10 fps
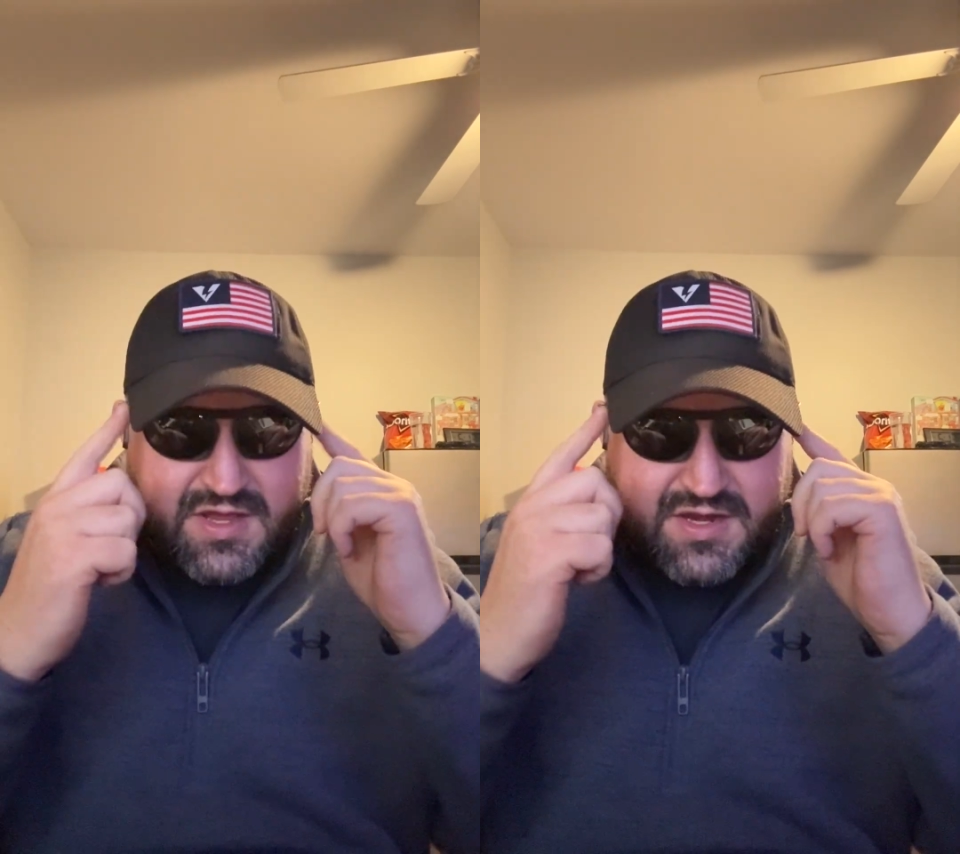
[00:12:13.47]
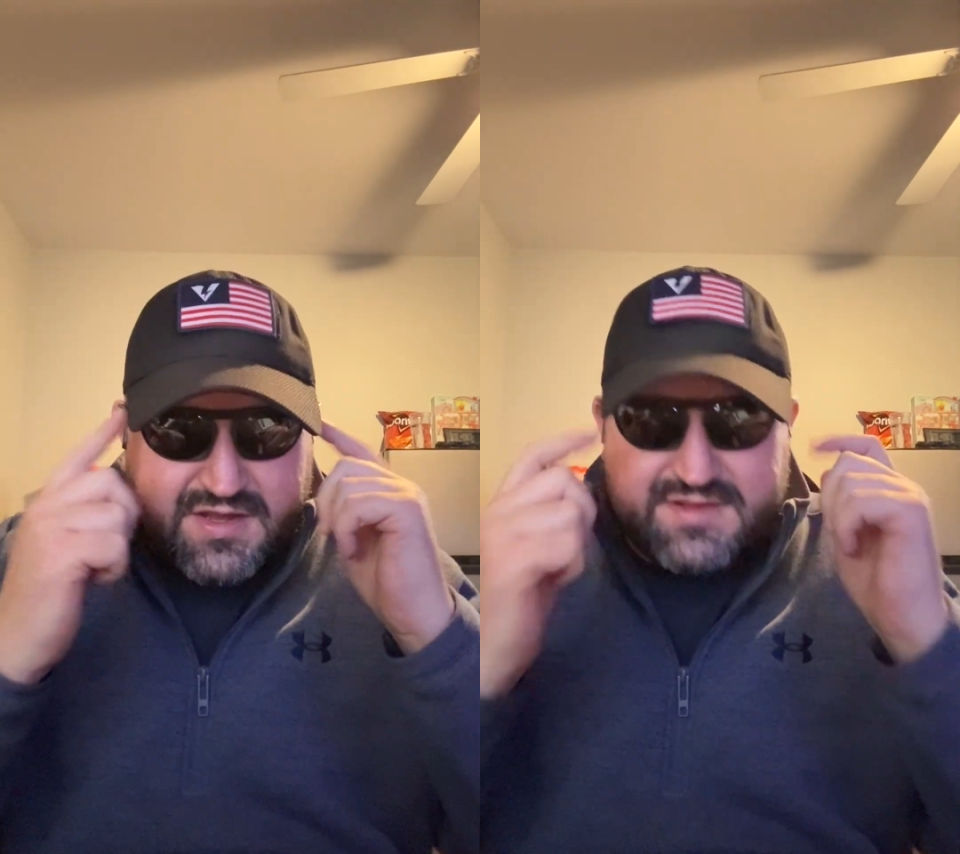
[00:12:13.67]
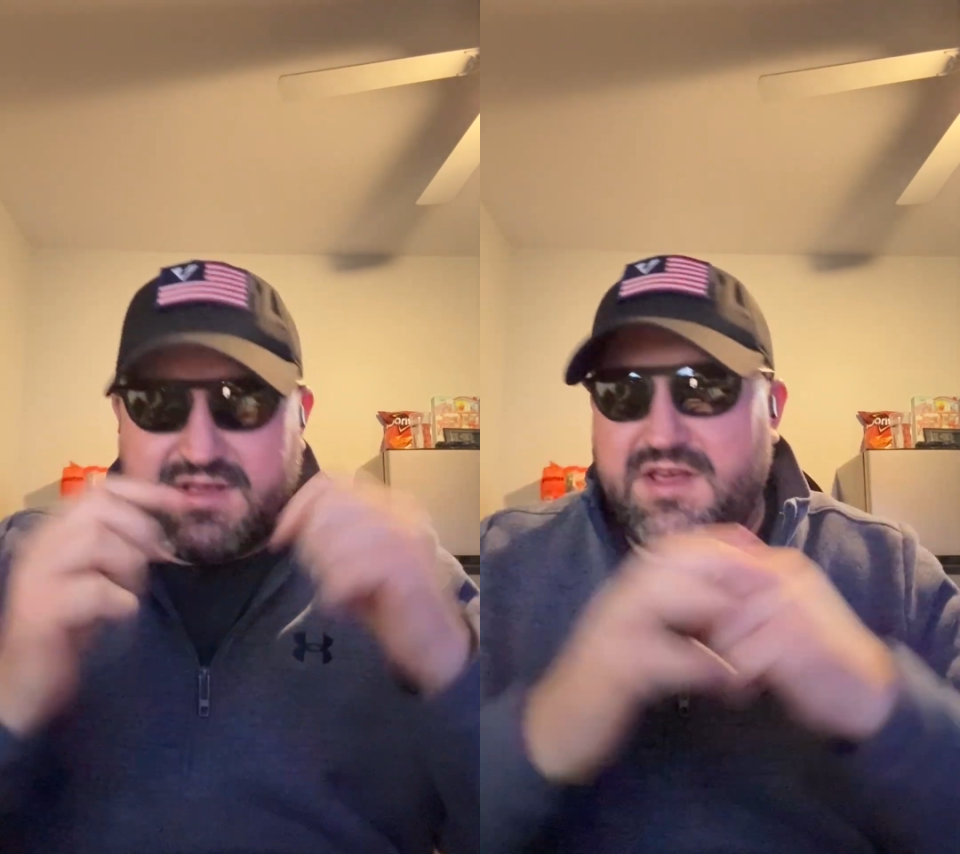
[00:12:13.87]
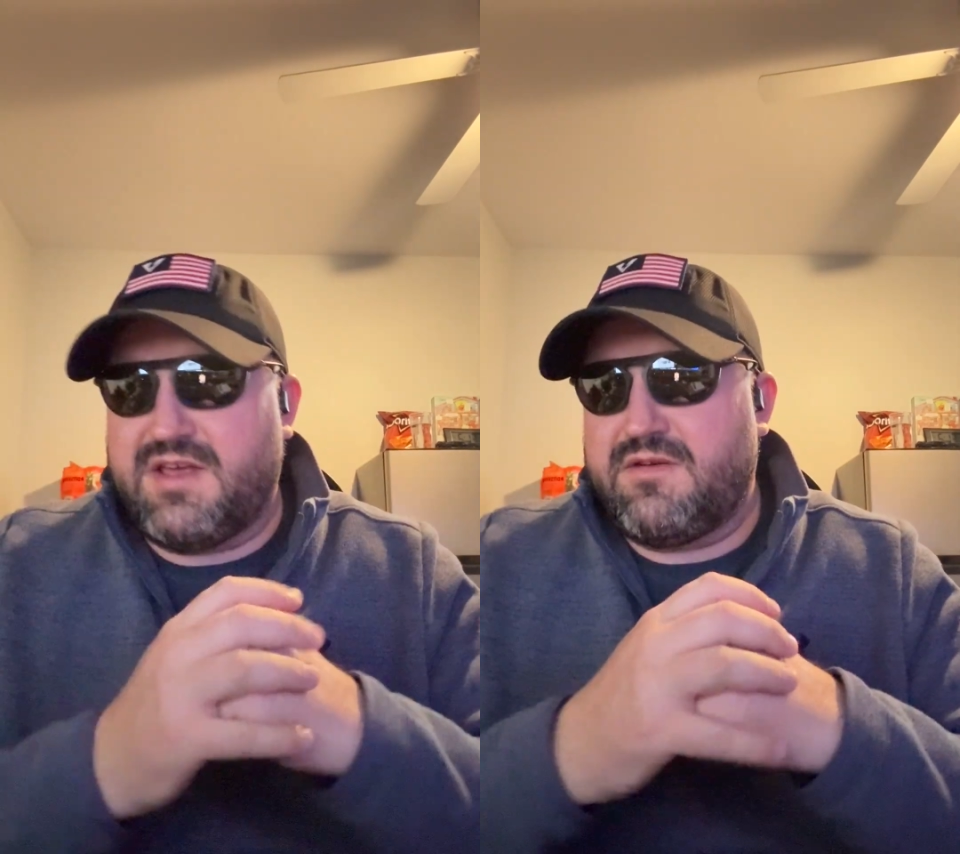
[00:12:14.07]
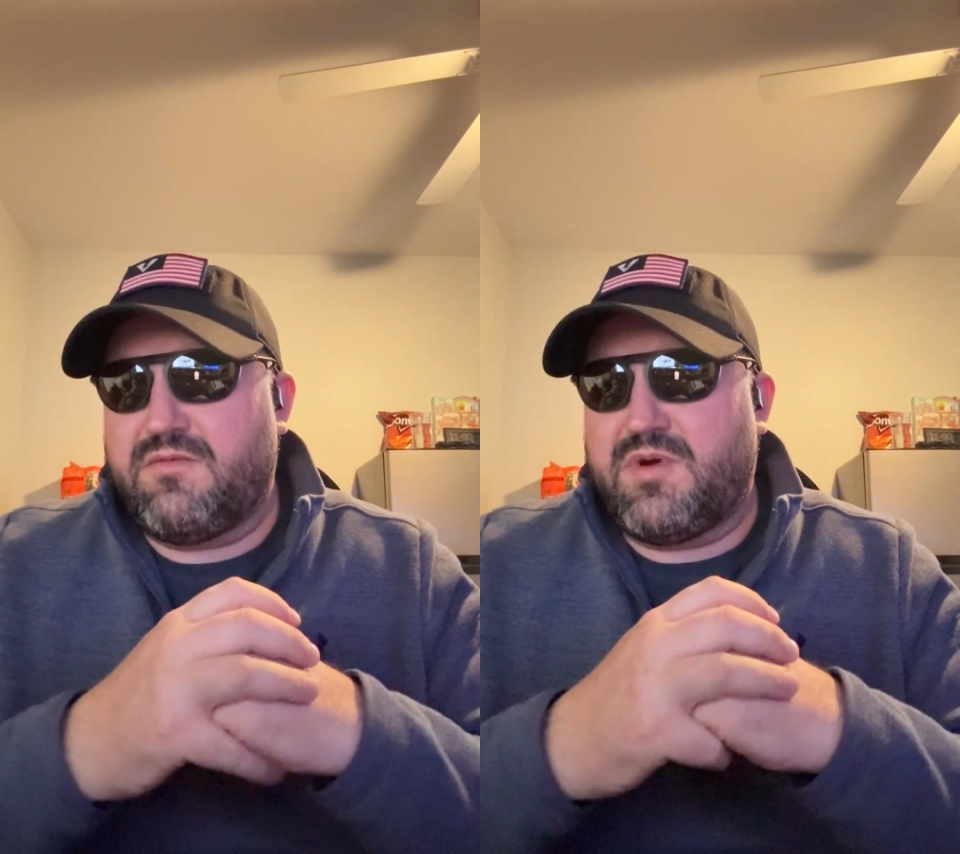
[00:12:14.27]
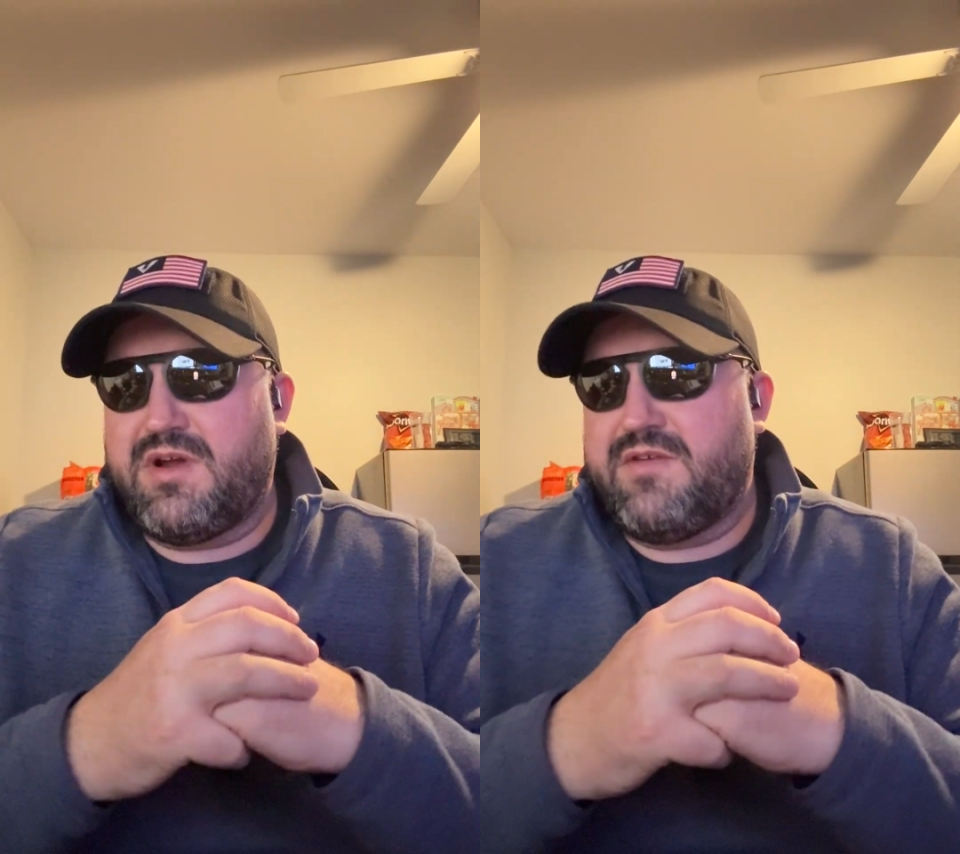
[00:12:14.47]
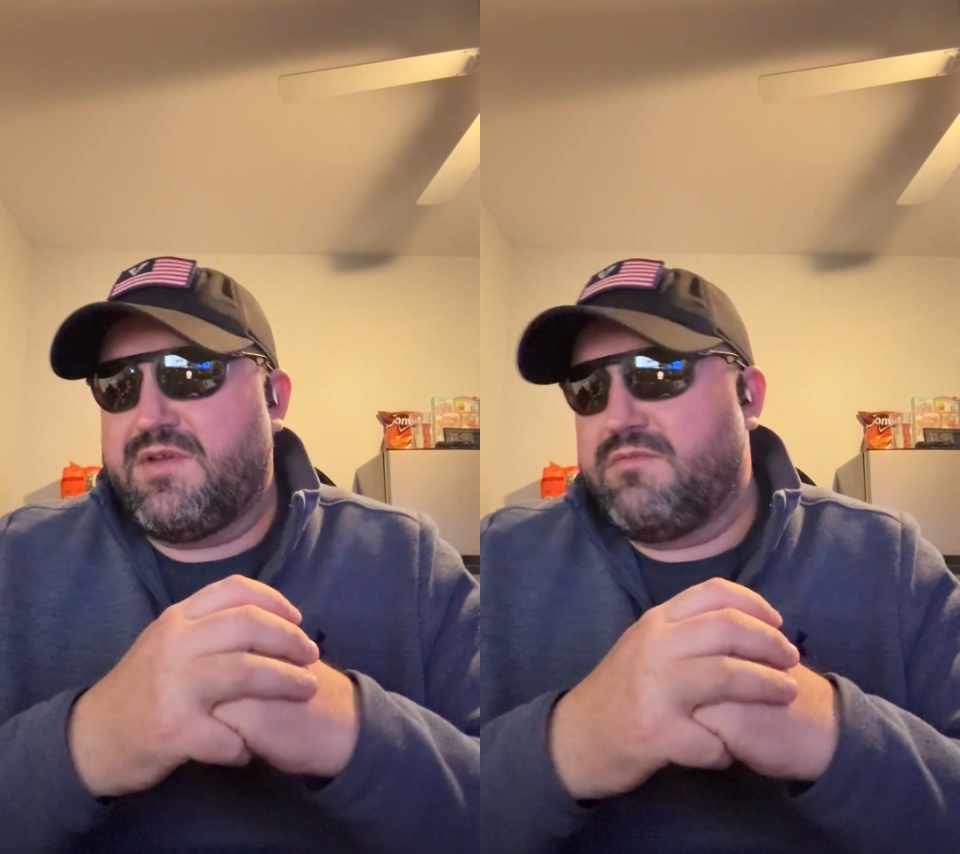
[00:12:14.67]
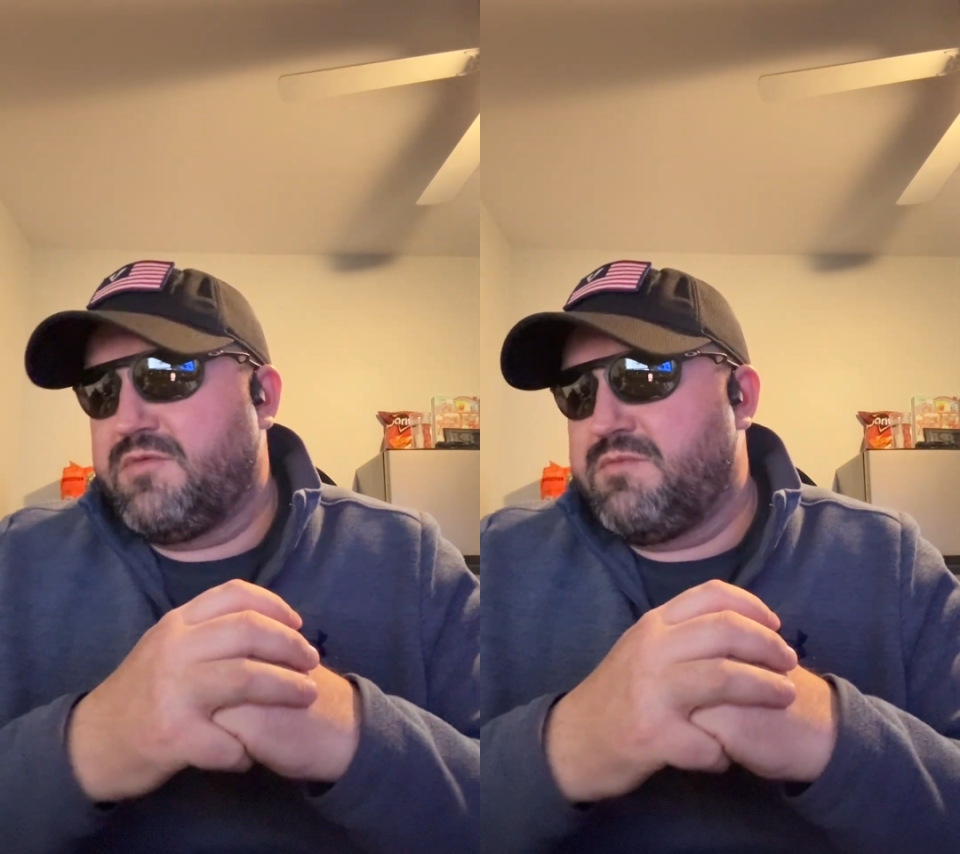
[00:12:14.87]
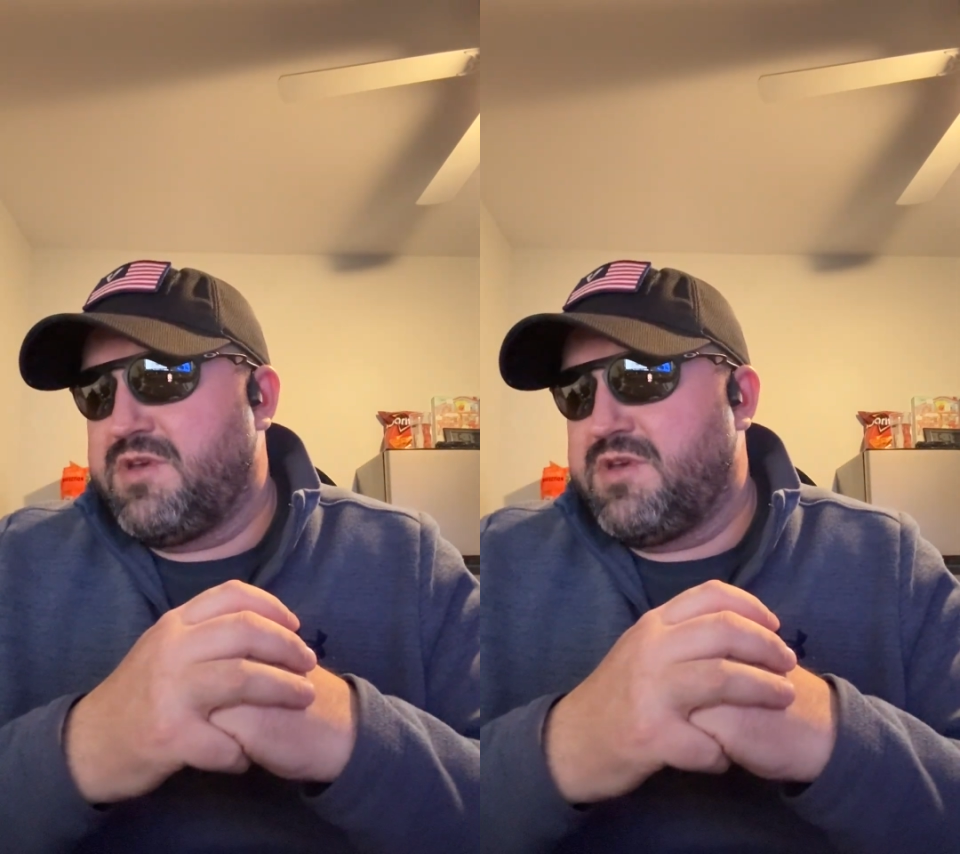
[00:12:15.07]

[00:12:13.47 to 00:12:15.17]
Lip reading: it doesn't hit, where even with